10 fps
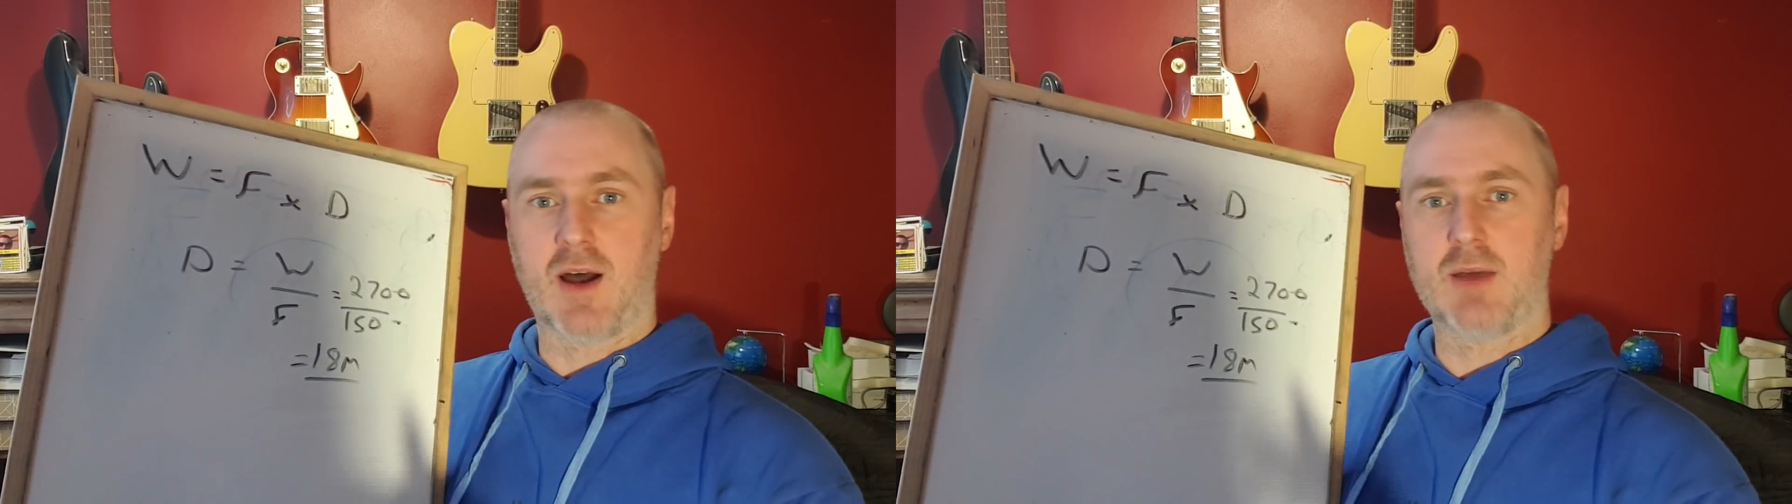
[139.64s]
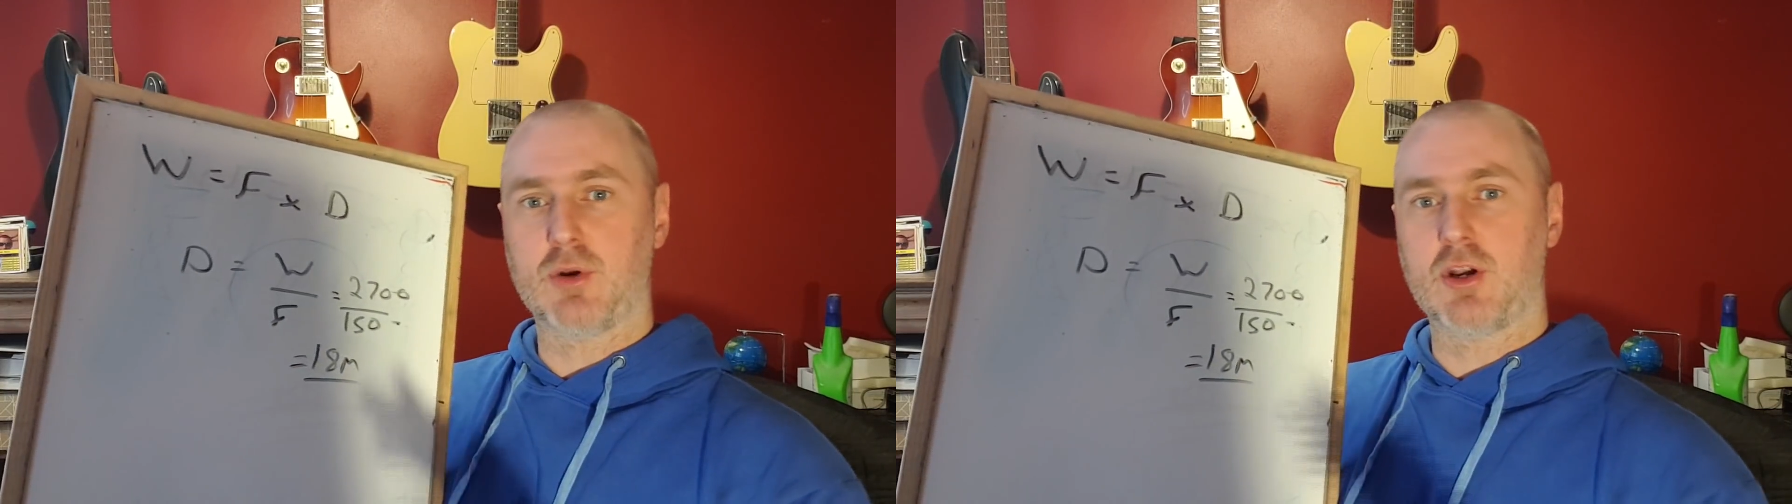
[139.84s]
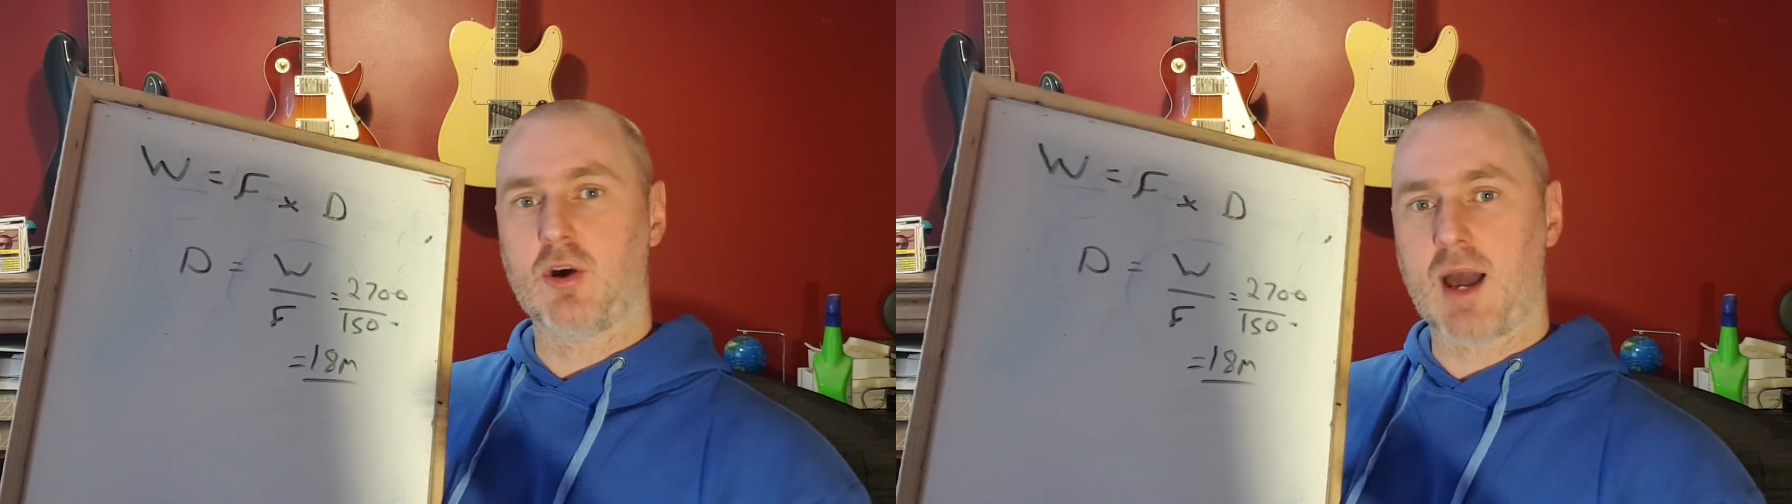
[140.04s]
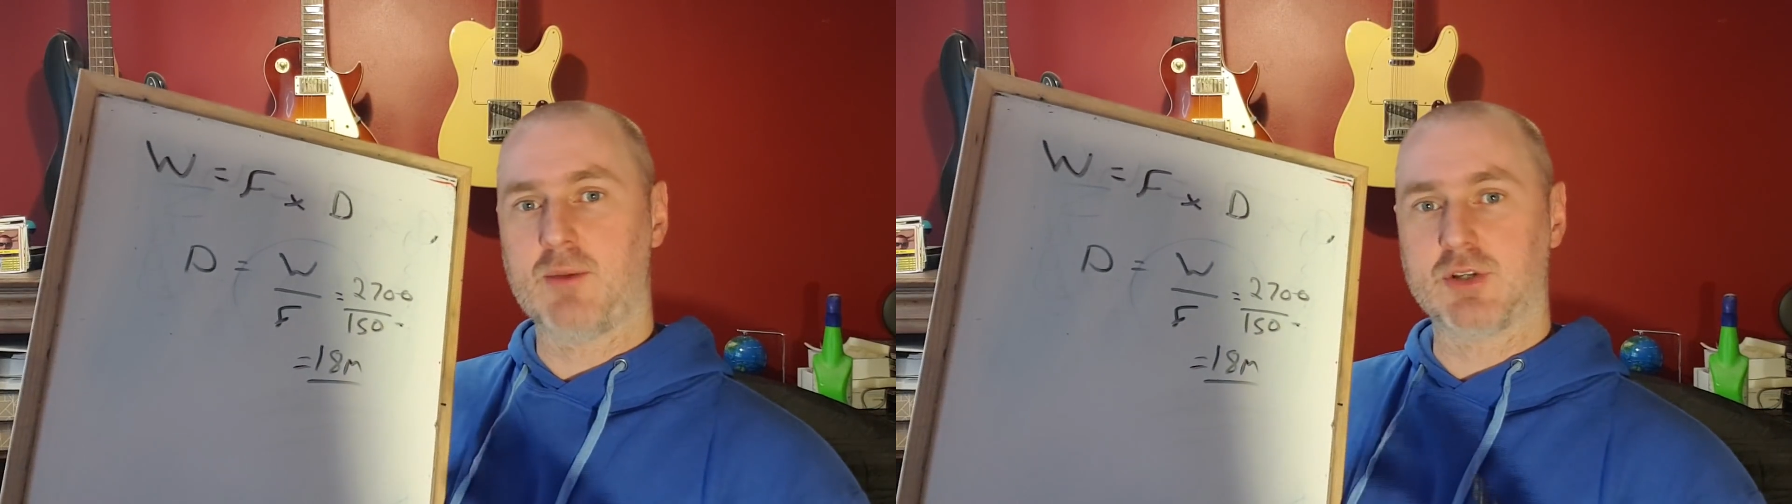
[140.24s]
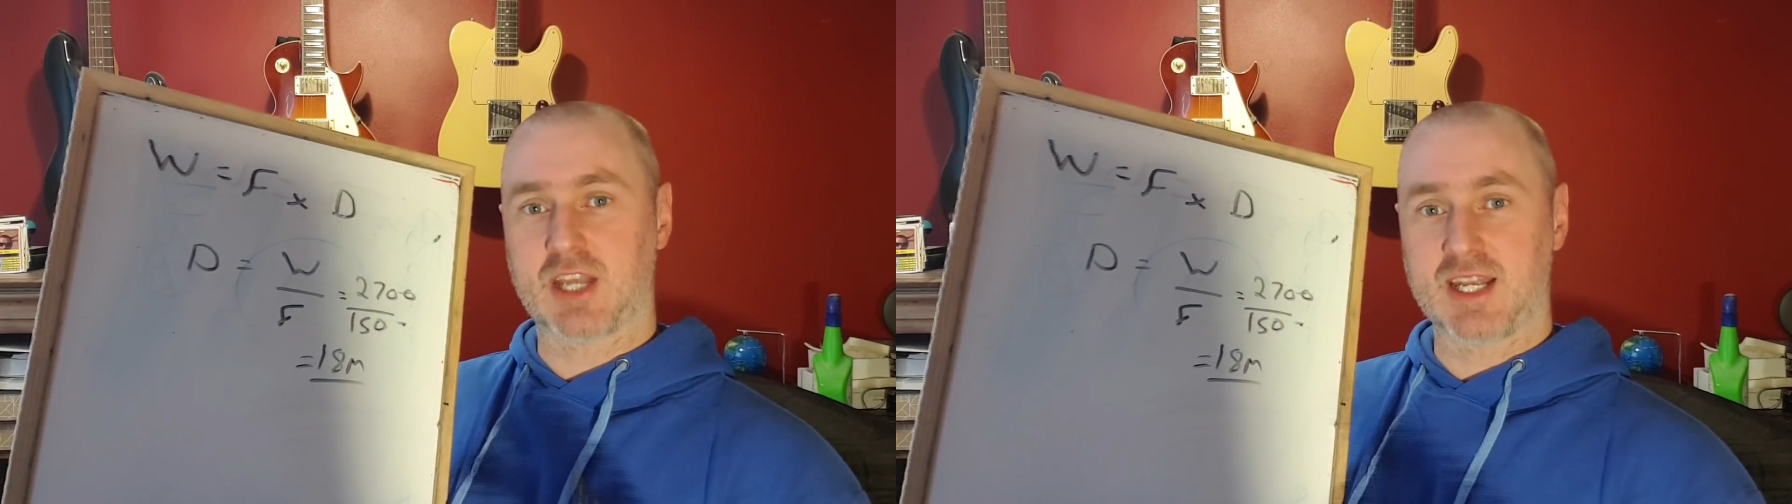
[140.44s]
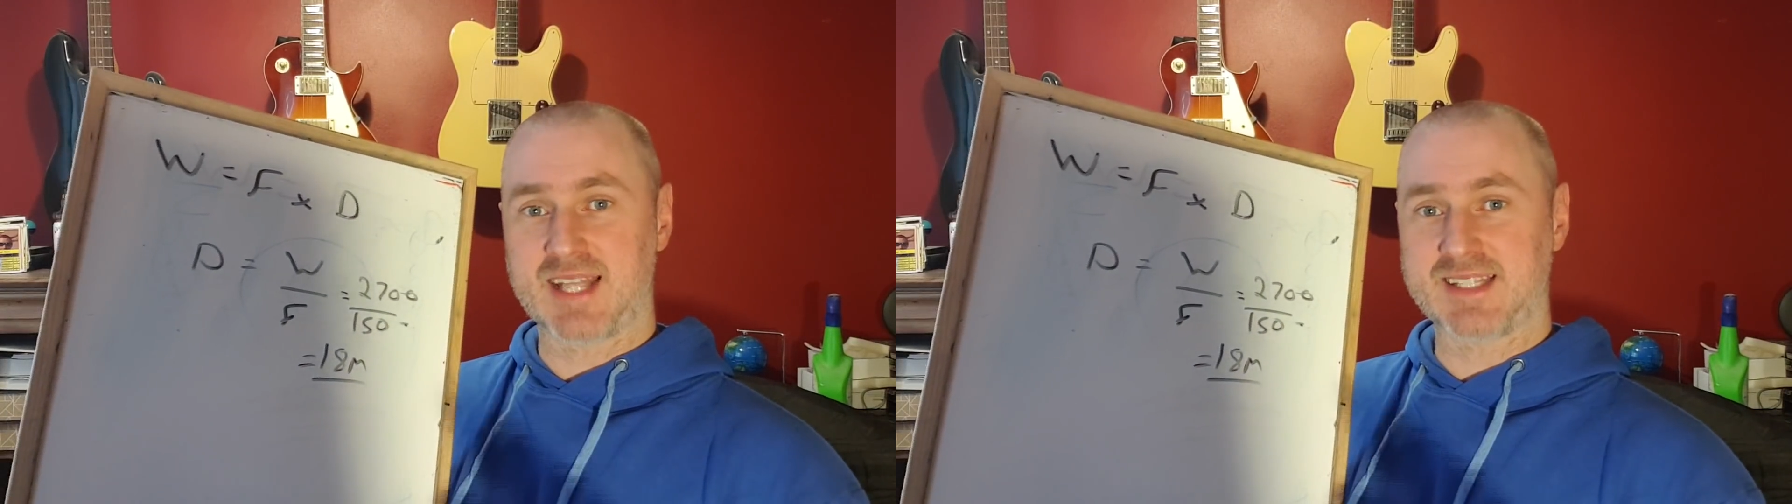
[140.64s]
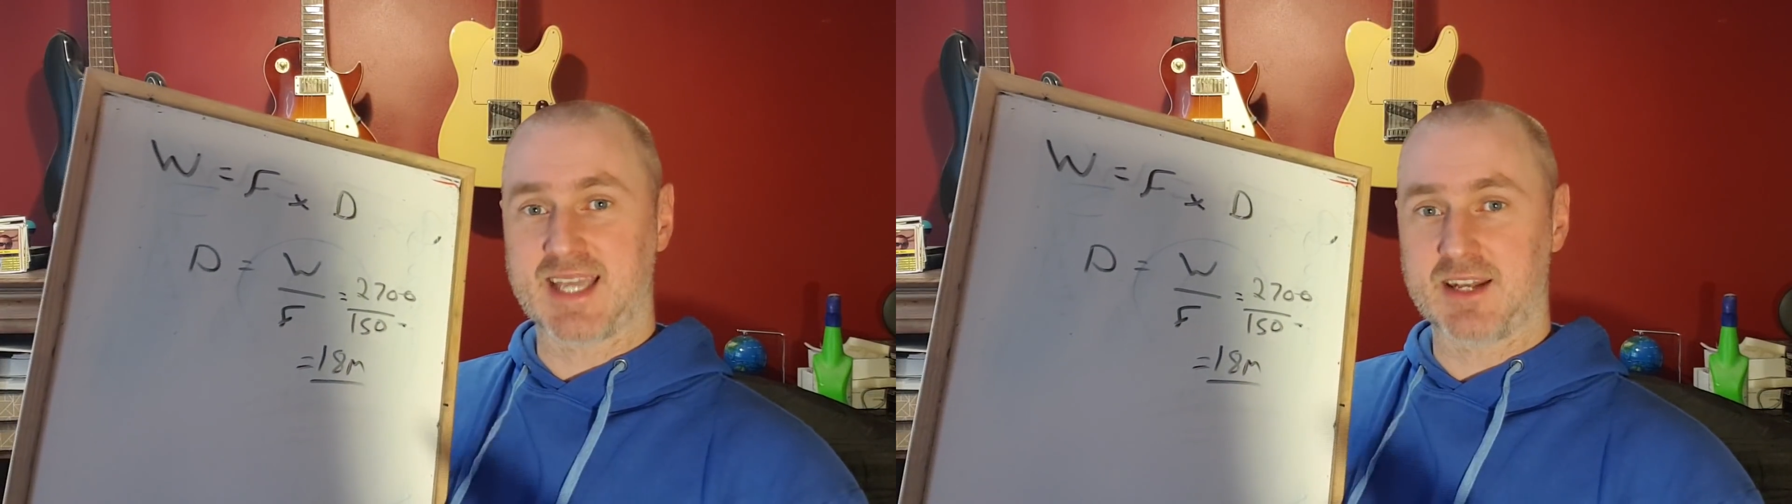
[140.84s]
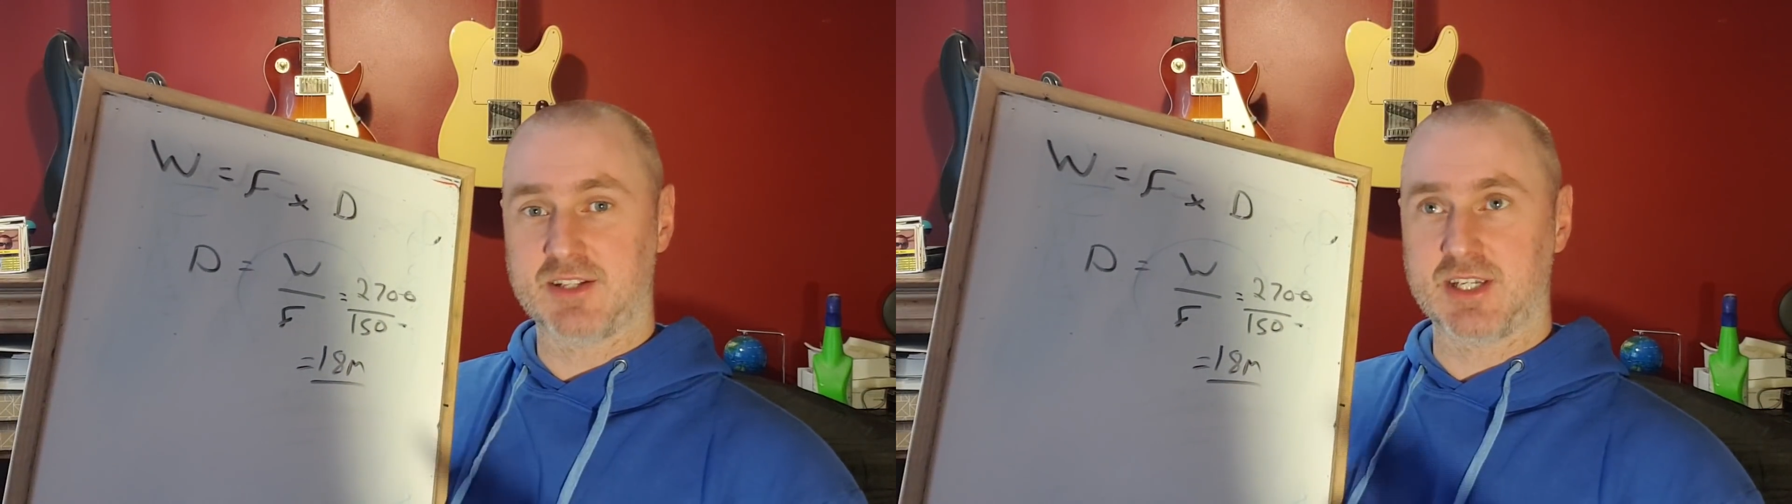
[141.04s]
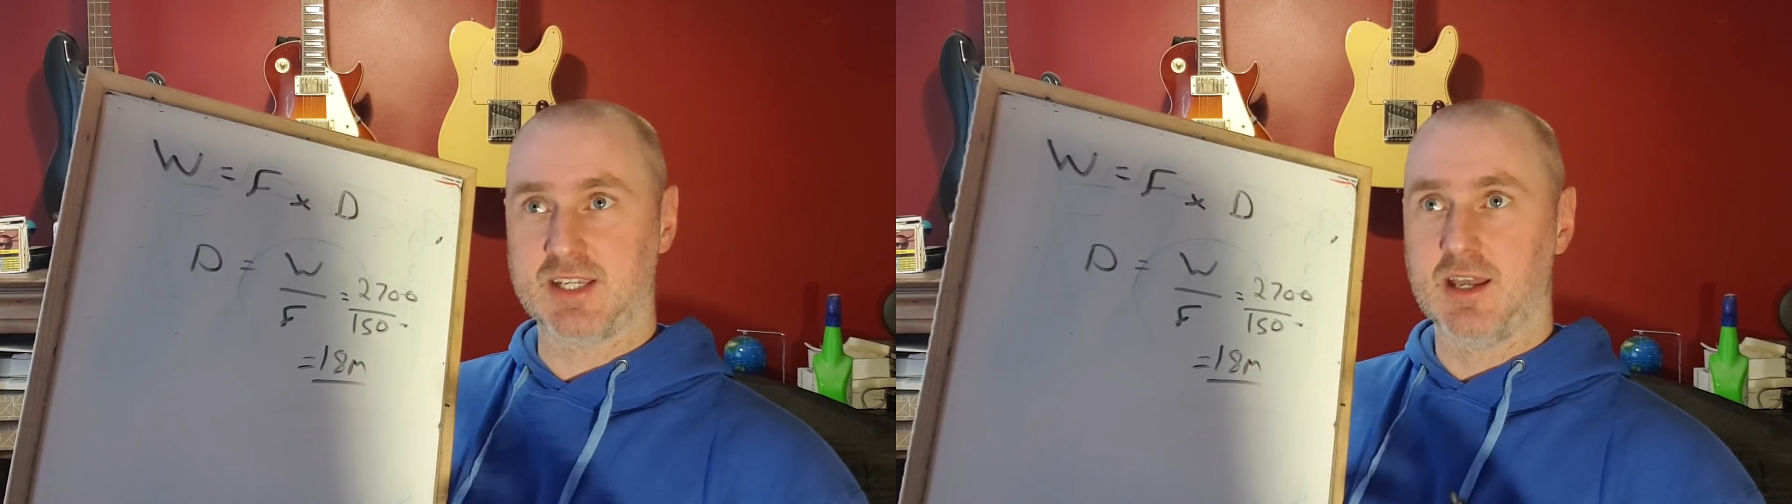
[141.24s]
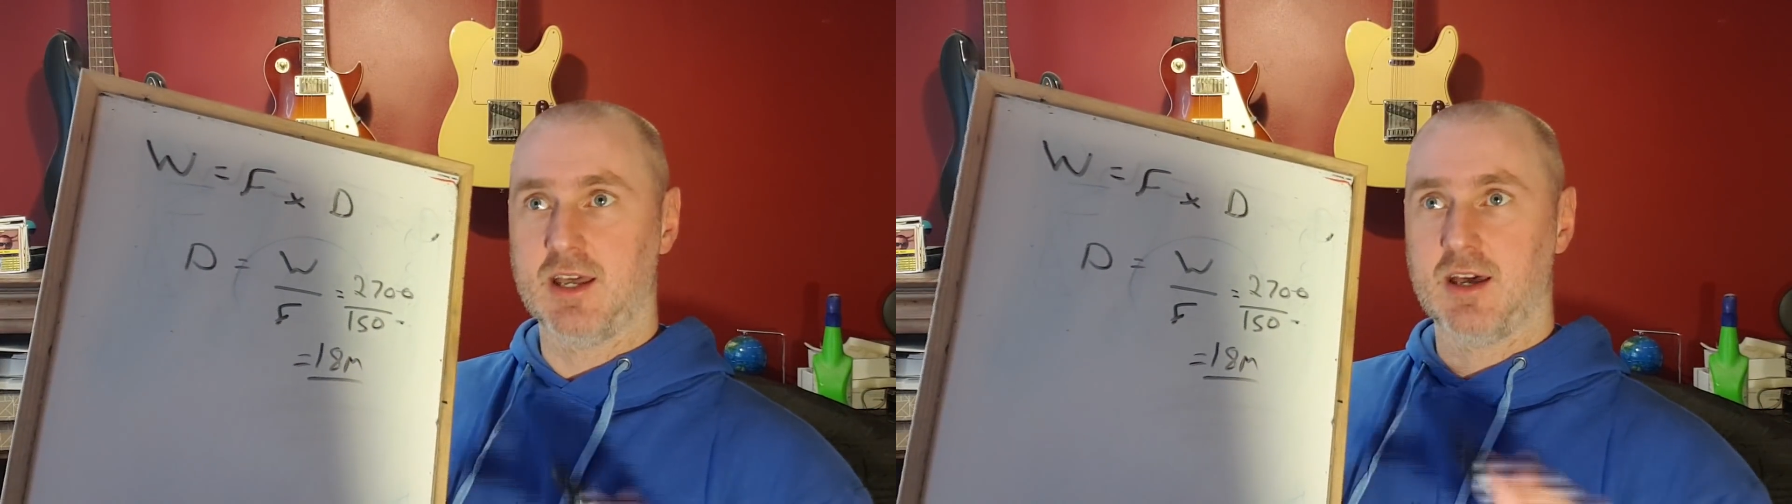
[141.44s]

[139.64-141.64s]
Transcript: if I want to know how much kinetic energy